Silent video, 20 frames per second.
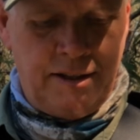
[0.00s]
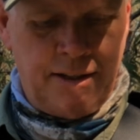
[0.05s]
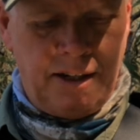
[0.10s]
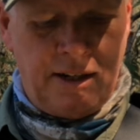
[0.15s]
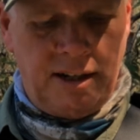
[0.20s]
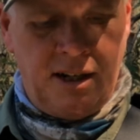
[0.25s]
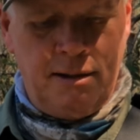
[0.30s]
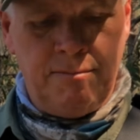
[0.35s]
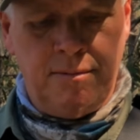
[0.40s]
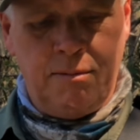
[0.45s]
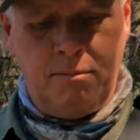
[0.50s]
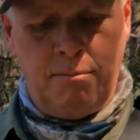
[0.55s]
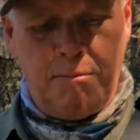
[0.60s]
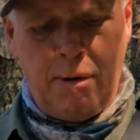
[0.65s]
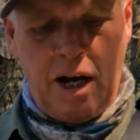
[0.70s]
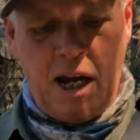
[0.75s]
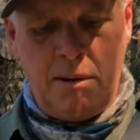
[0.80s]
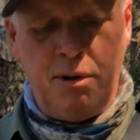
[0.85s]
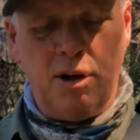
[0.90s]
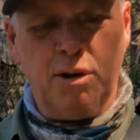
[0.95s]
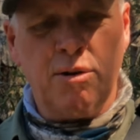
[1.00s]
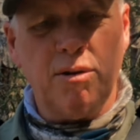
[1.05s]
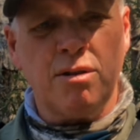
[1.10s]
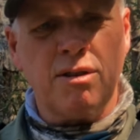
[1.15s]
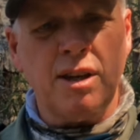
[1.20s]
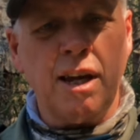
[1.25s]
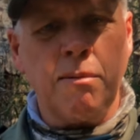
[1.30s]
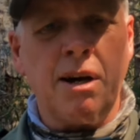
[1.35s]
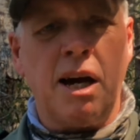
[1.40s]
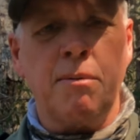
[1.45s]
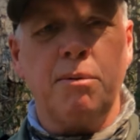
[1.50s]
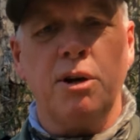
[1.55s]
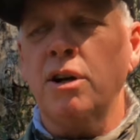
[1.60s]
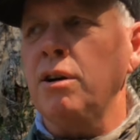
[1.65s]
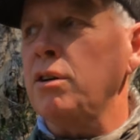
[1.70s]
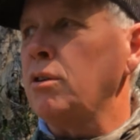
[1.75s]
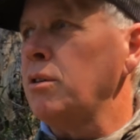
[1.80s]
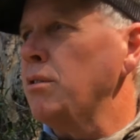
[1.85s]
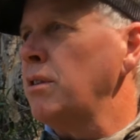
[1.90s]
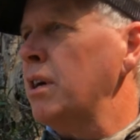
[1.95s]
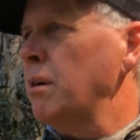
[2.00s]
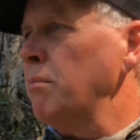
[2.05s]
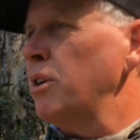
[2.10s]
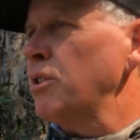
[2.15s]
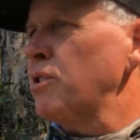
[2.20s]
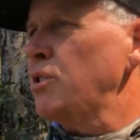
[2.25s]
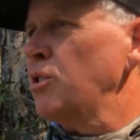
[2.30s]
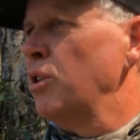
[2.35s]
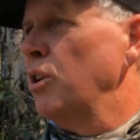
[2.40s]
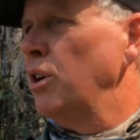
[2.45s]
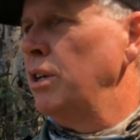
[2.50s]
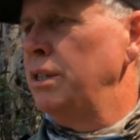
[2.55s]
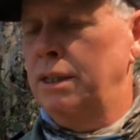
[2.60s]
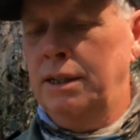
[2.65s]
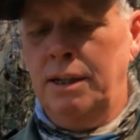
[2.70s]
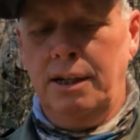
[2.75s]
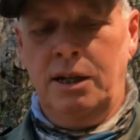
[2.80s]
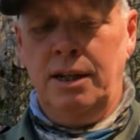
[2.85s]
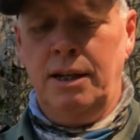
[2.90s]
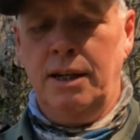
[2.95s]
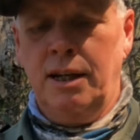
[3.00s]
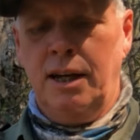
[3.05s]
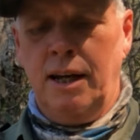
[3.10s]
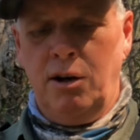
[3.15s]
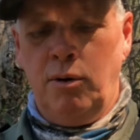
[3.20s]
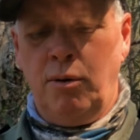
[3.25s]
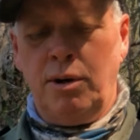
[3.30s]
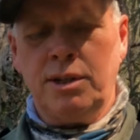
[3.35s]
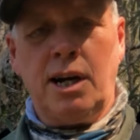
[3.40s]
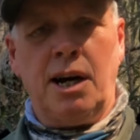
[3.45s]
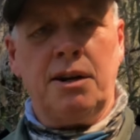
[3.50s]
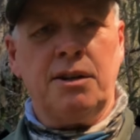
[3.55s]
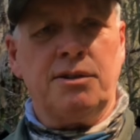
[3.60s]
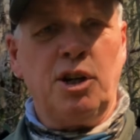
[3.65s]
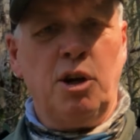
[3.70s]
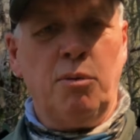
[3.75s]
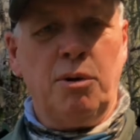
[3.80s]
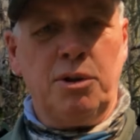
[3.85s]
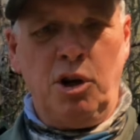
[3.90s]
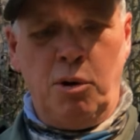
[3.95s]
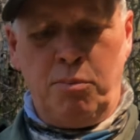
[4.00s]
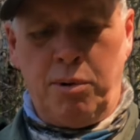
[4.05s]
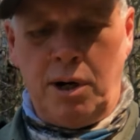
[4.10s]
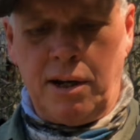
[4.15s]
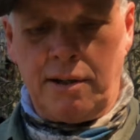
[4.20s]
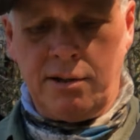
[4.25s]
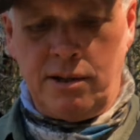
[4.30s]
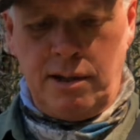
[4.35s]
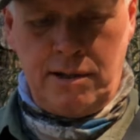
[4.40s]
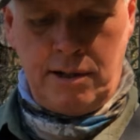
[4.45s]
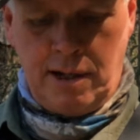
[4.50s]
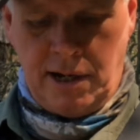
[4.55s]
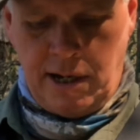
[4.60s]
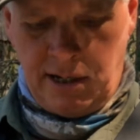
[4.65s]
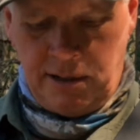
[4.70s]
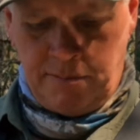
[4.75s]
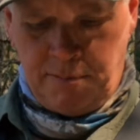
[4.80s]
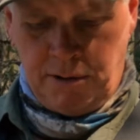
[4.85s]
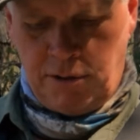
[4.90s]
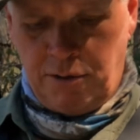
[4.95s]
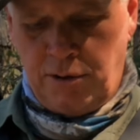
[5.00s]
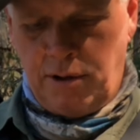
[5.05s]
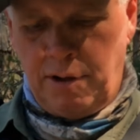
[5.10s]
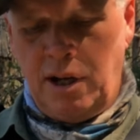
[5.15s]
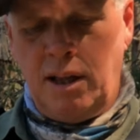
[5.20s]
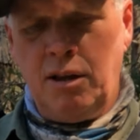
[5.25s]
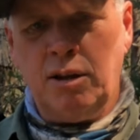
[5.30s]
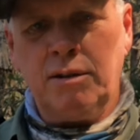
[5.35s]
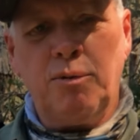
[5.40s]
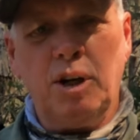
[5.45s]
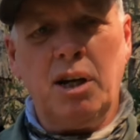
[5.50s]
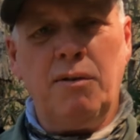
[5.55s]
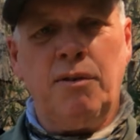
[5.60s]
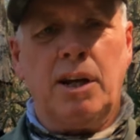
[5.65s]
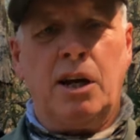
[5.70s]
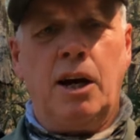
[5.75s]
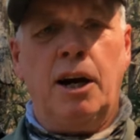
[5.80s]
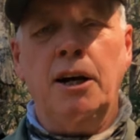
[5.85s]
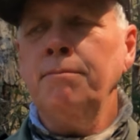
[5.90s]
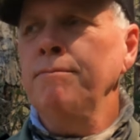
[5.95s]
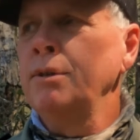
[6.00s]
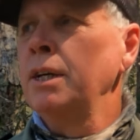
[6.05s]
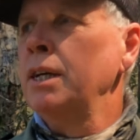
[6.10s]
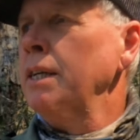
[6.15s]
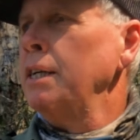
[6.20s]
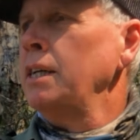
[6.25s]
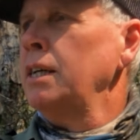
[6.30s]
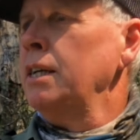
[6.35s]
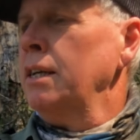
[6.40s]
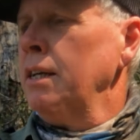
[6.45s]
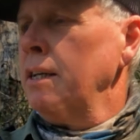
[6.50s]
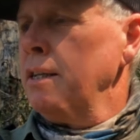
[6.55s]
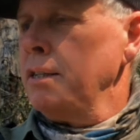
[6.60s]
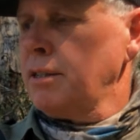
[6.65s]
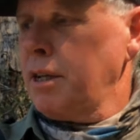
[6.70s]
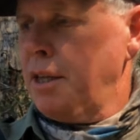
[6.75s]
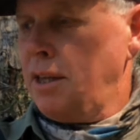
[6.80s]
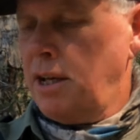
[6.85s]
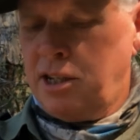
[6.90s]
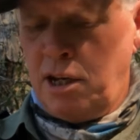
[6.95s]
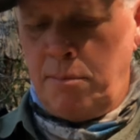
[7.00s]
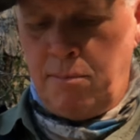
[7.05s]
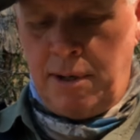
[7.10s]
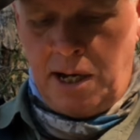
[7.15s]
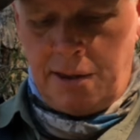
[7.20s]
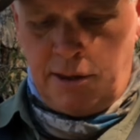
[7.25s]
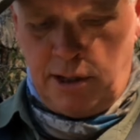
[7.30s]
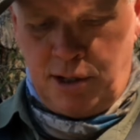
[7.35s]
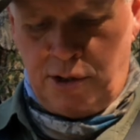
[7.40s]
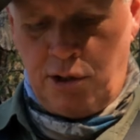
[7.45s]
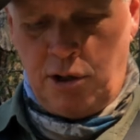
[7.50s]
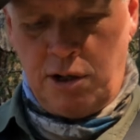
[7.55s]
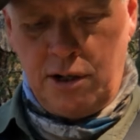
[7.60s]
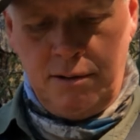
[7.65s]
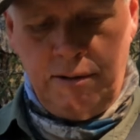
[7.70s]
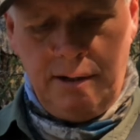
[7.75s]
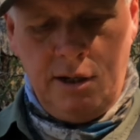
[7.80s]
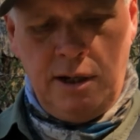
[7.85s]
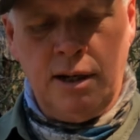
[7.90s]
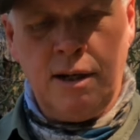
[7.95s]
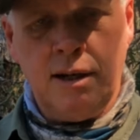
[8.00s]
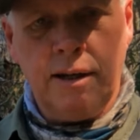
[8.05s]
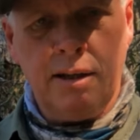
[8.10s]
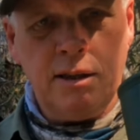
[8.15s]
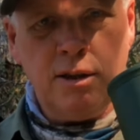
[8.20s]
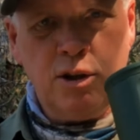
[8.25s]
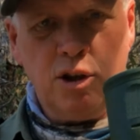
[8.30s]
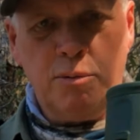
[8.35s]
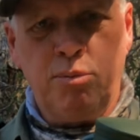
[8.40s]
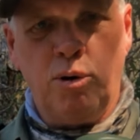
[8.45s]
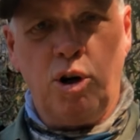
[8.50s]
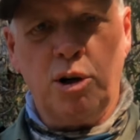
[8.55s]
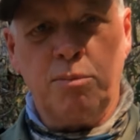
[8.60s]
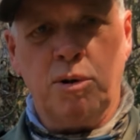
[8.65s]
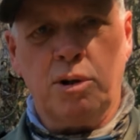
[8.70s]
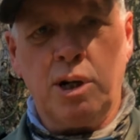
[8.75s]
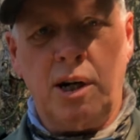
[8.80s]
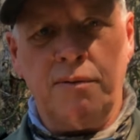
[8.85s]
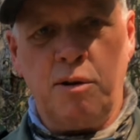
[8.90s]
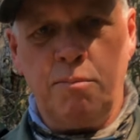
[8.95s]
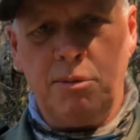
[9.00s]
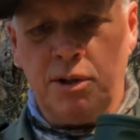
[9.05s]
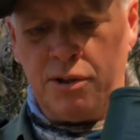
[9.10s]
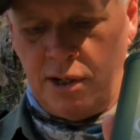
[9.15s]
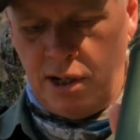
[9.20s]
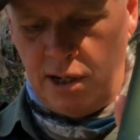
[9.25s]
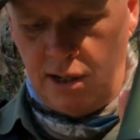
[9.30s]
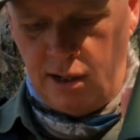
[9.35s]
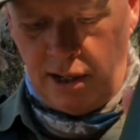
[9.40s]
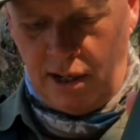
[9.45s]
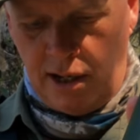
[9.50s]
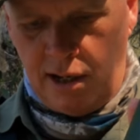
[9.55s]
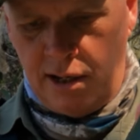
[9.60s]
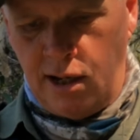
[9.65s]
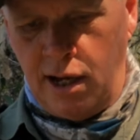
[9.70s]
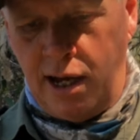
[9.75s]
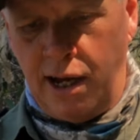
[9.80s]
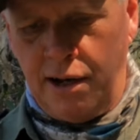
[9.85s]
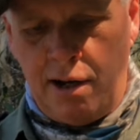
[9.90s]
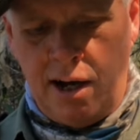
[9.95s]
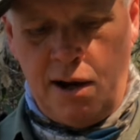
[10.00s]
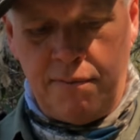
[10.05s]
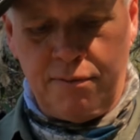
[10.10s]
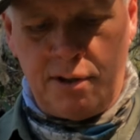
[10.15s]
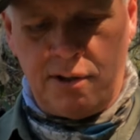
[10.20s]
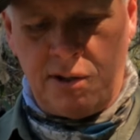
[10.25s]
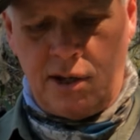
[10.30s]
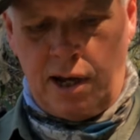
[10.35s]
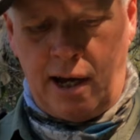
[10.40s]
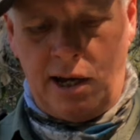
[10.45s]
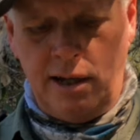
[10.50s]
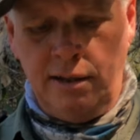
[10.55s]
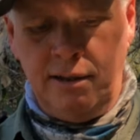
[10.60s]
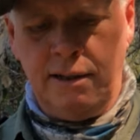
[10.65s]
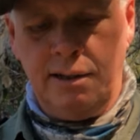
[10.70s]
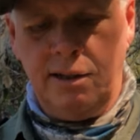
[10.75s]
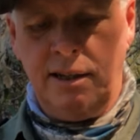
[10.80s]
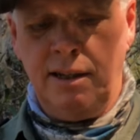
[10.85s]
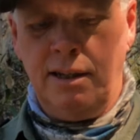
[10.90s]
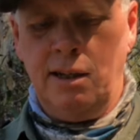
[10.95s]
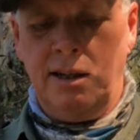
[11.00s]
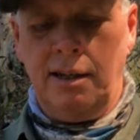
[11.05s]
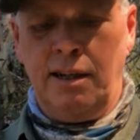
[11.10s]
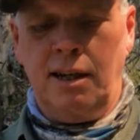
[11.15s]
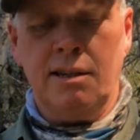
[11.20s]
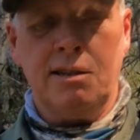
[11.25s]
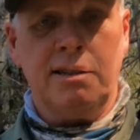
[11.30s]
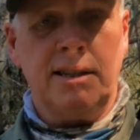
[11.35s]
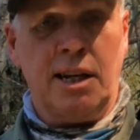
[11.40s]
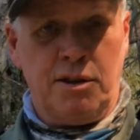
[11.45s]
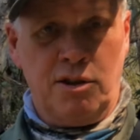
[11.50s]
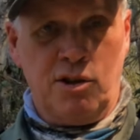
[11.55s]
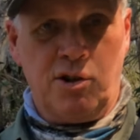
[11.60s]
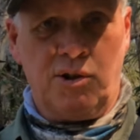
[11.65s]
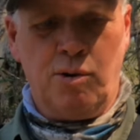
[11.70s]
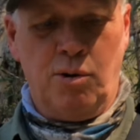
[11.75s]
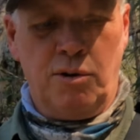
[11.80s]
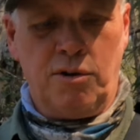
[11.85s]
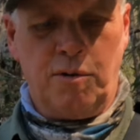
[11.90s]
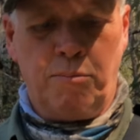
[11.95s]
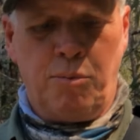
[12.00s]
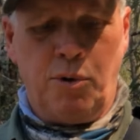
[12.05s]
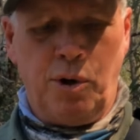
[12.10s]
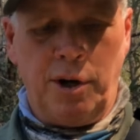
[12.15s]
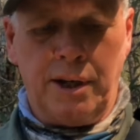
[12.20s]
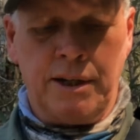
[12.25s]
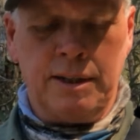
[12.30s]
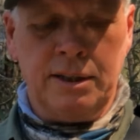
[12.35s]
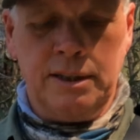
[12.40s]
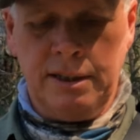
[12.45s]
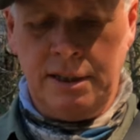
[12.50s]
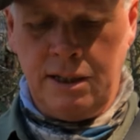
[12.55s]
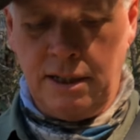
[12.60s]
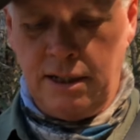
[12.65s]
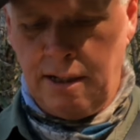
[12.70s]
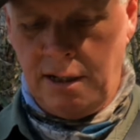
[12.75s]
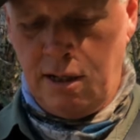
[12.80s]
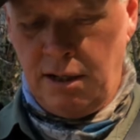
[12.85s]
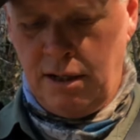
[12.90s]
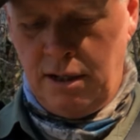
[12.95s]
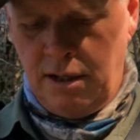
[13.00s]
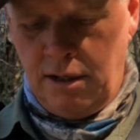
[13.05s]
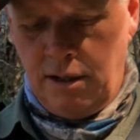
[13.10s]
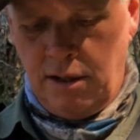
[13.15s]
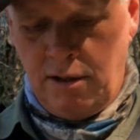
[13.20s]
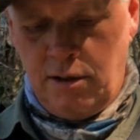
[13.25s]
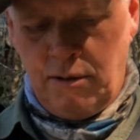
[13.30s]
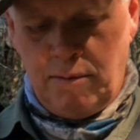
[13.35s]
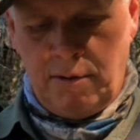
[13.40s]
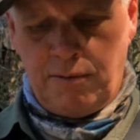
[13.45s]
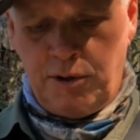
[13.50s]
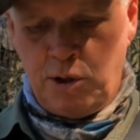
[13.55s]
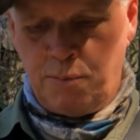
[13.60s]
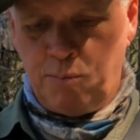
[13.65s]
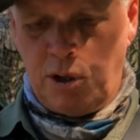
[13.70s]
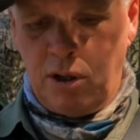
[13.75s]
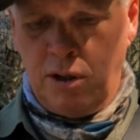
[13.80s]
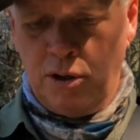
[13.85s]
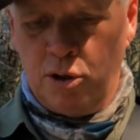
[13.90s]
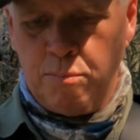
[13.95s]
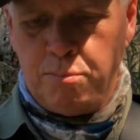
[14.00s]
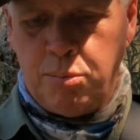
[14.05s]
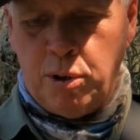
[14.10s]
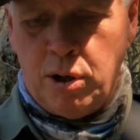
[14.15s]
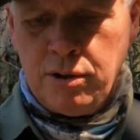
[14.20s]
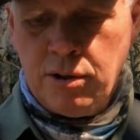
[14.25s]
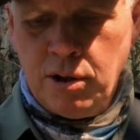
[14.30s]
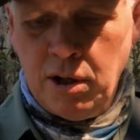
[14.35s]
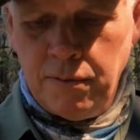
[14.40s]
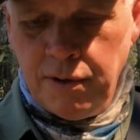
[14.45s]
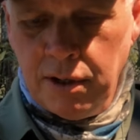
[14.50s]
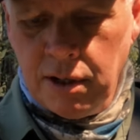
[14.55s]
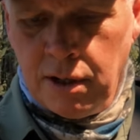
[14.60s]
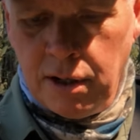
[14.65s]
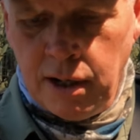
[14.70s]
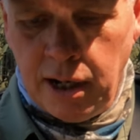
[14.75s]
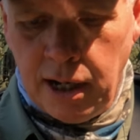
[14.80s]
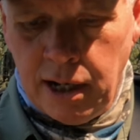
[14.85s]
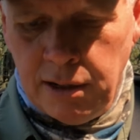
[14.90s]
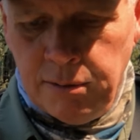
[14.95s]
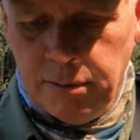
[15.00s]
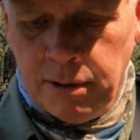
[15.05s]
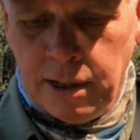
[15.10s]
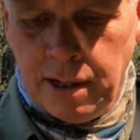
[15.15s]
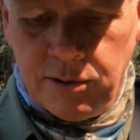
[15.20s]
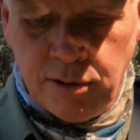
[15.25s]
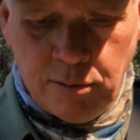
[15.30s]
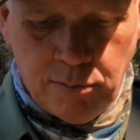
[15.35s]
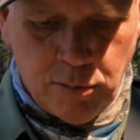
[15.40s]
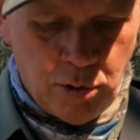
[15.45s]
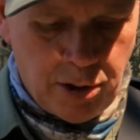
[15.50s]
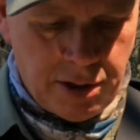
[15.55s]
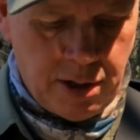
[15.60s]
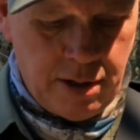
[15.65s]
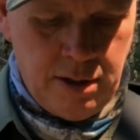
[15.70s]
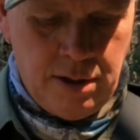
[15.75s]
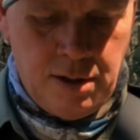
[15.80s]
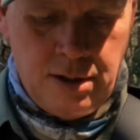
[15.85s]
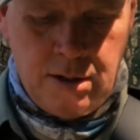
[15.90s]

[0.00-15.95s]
you know, maybe a good thing, maybe not a good thing, not sure. Always hard to tell with new products these days, but I thought, oh look, we'll give it a go. So they sent me out this unit, a little portable coffee machine, and I have to say, it's nothing short of brilliant. Just put a little pod coffee in it now, add some water,